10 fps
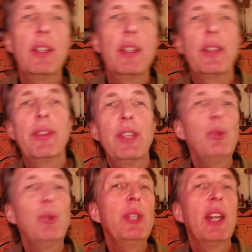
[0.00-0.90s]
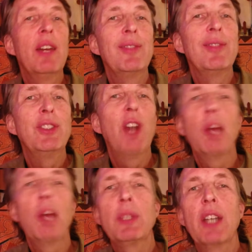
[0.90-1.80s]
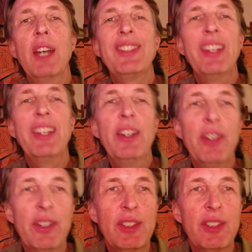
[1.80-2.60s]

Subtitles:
Then we have dogmatized error